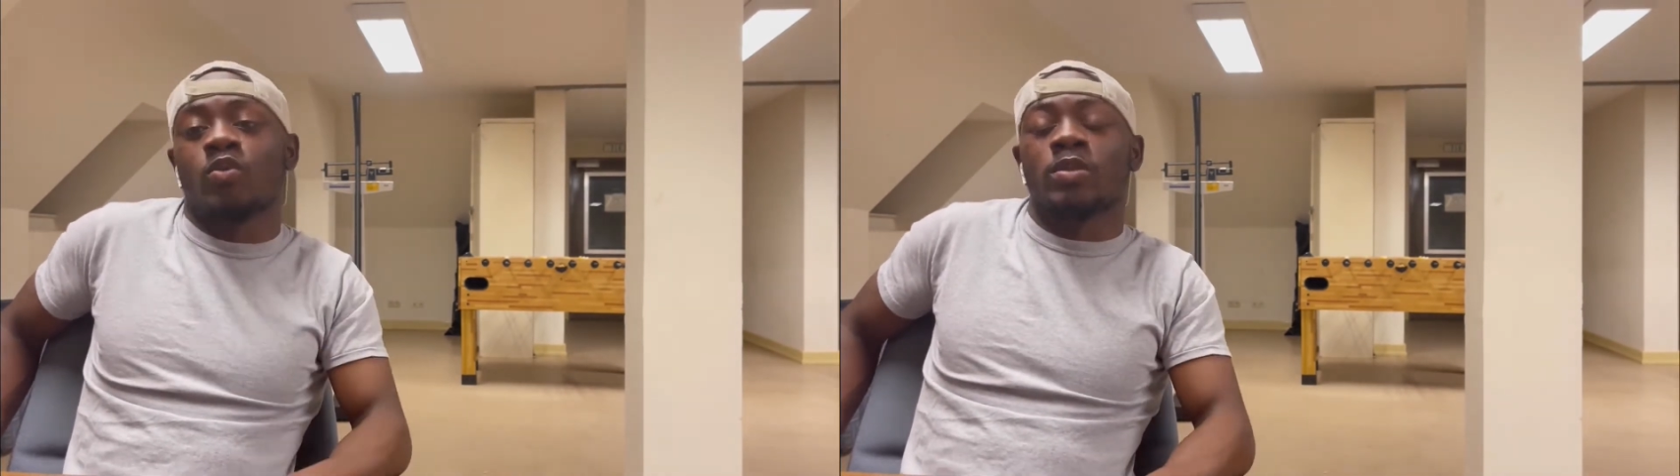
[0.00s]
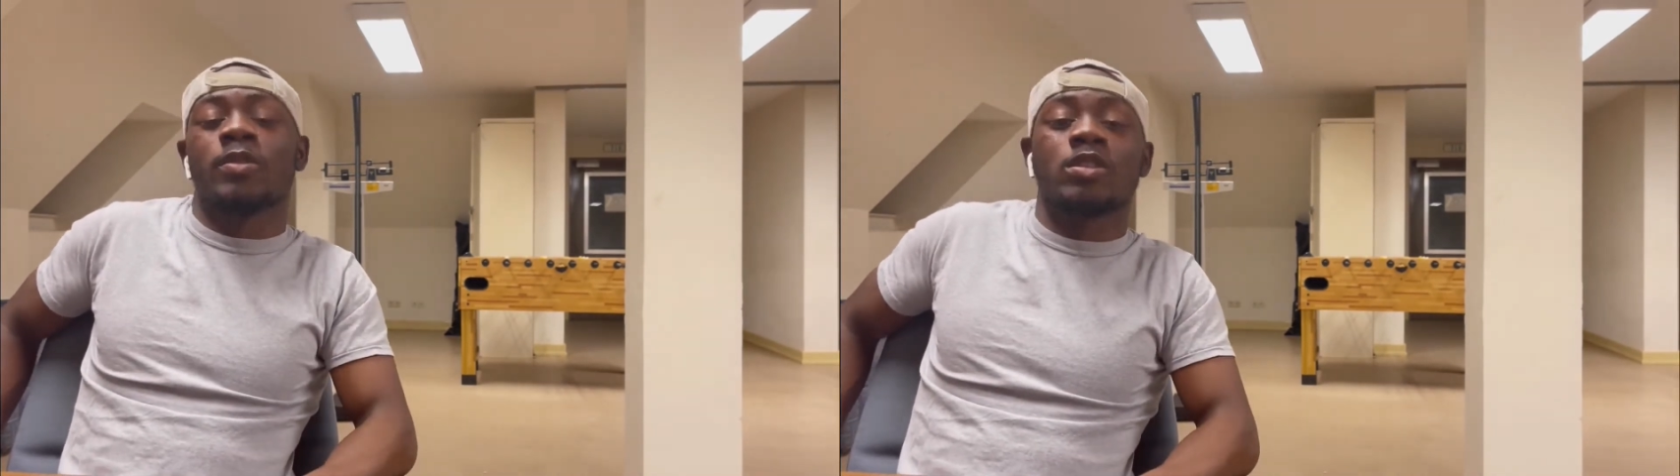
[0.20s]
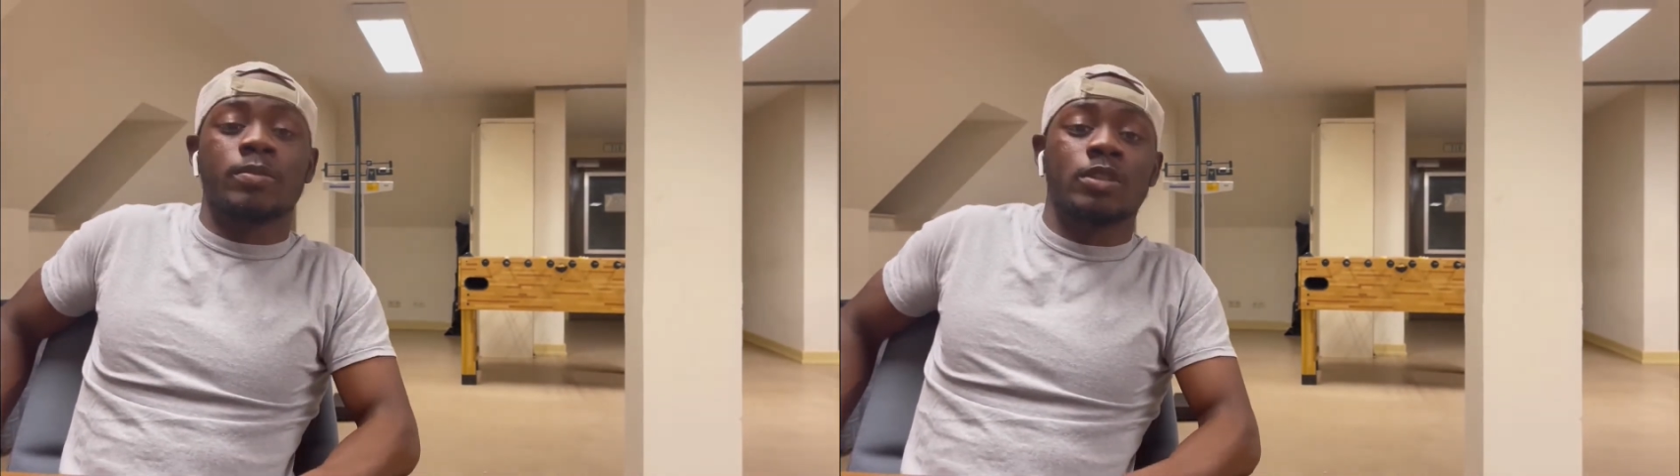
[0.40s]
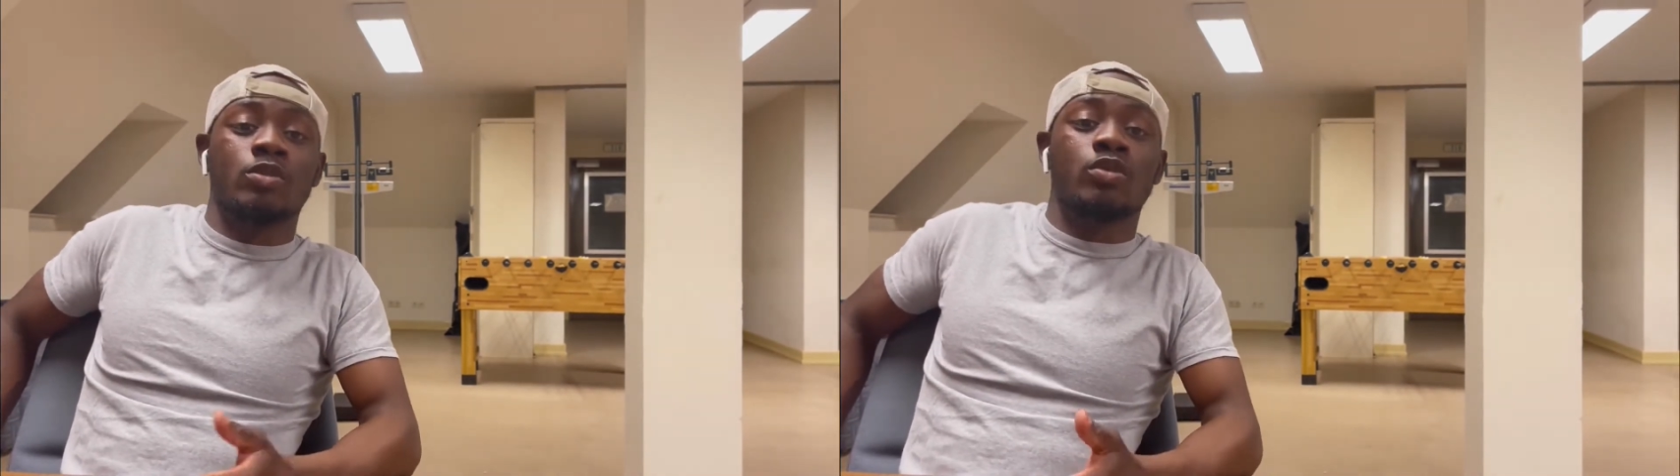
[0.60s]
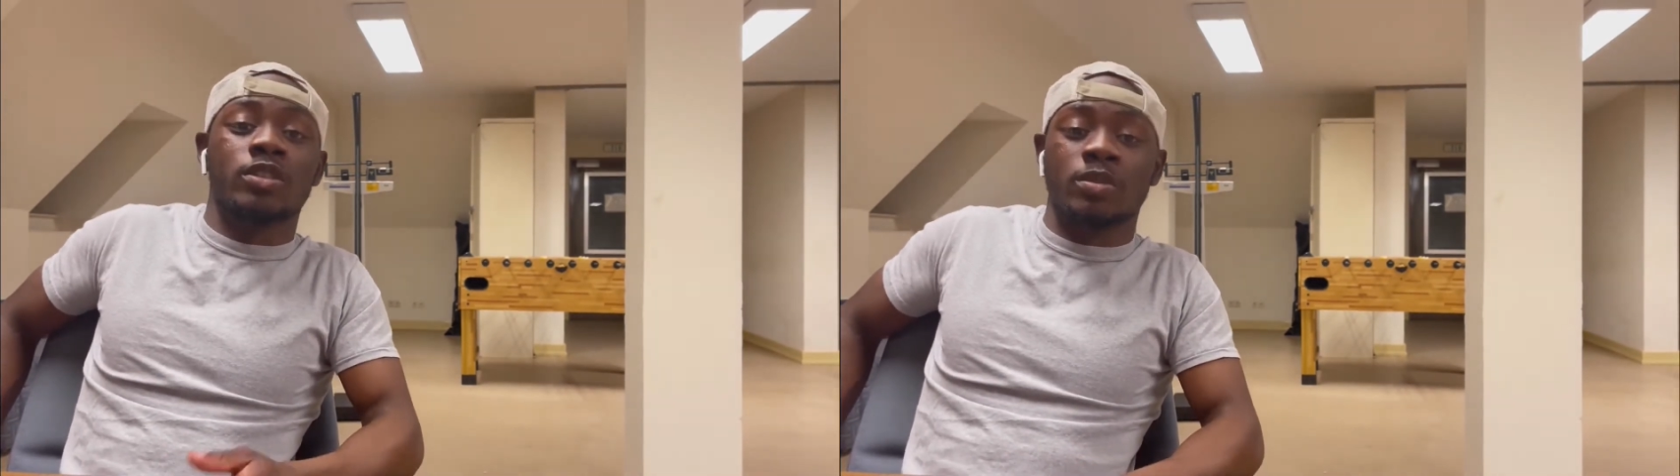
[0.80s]
was supposed to be
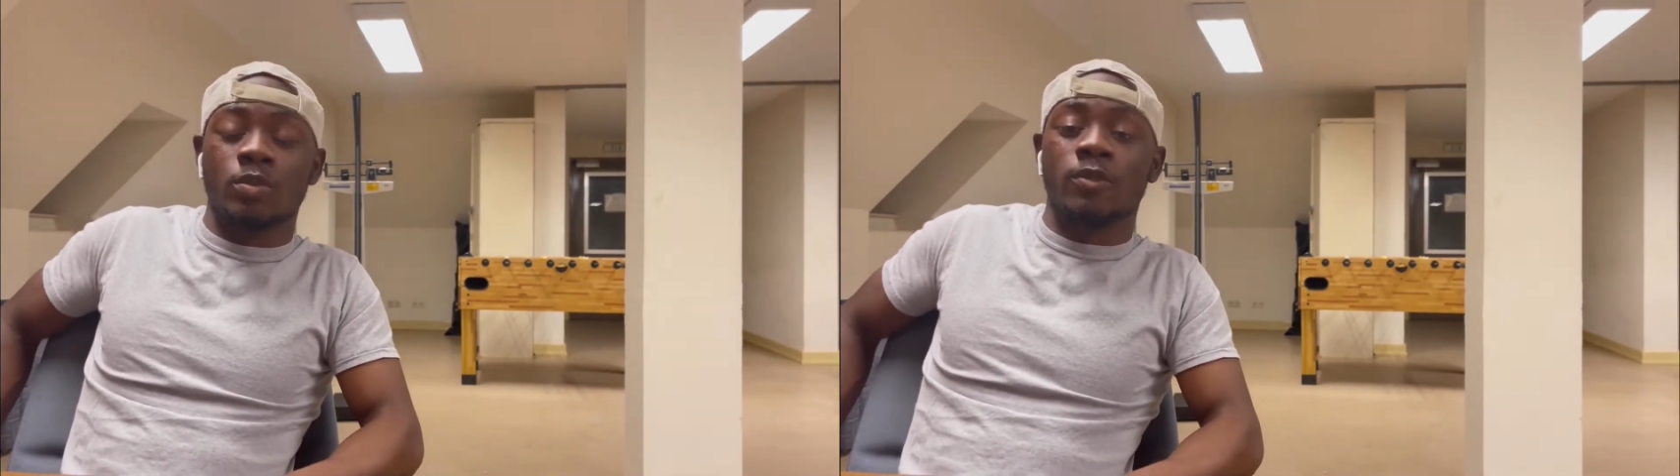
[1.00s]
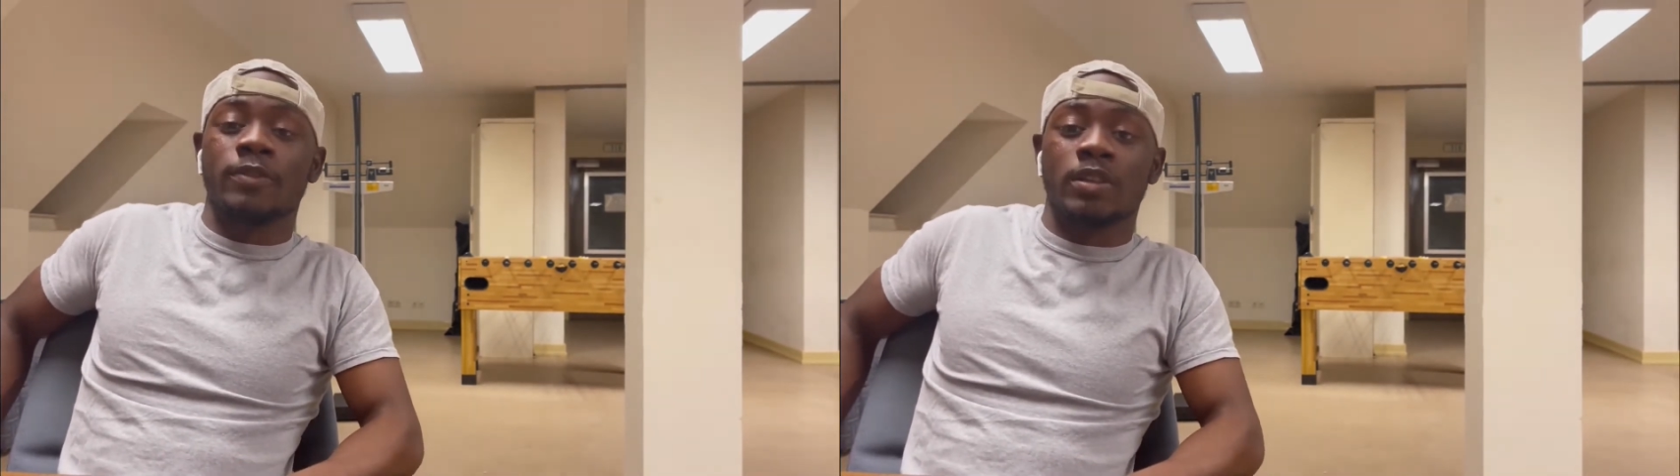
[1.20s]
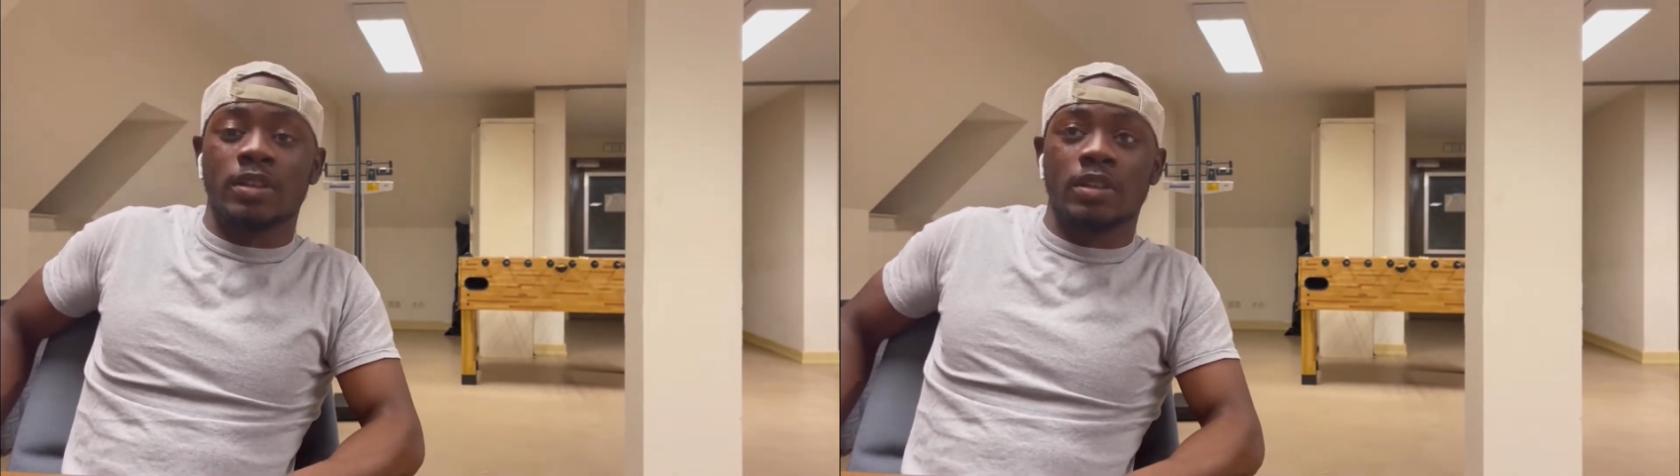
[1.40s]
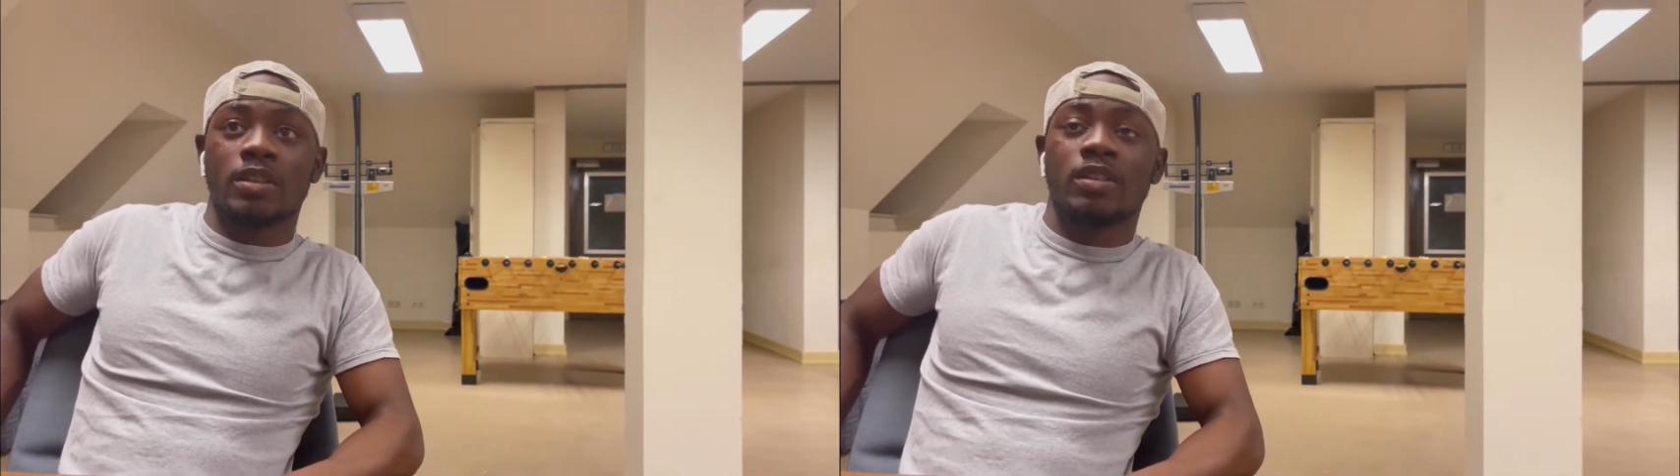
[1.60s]
doing this movie